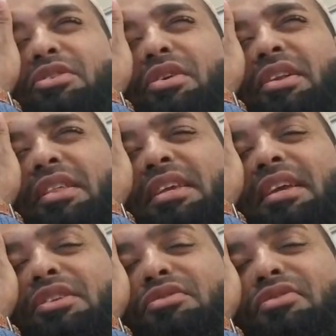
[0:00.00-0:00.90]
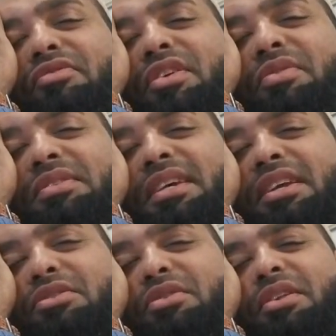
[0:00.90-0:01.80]
trailer, I think it is a
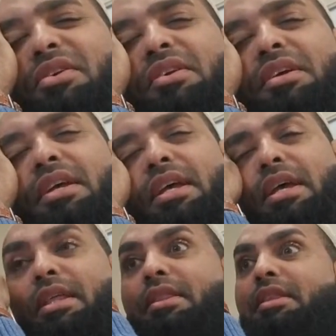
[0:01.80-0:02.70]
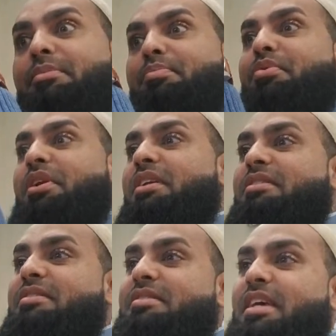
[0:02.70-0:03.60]
53-second trailer, the
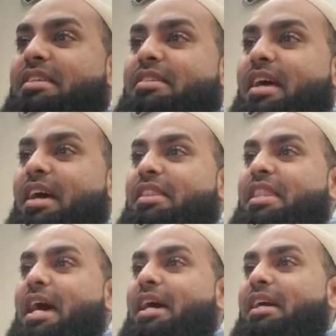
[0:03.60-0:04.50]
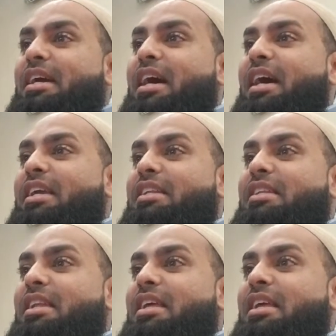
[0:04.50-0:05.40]
priest says, that guy
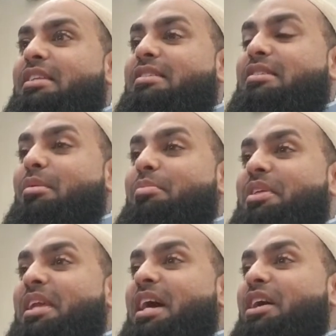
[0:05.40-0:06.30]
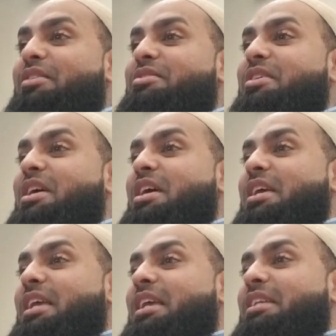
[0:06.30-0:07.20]
is something else.
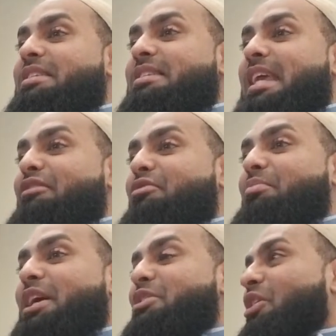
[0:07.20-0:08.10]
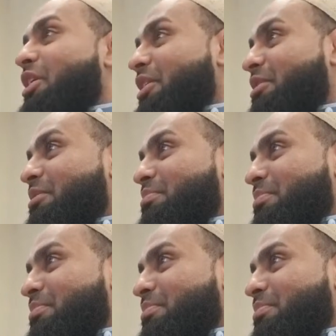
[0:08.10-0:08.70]
He'd saved my daughter.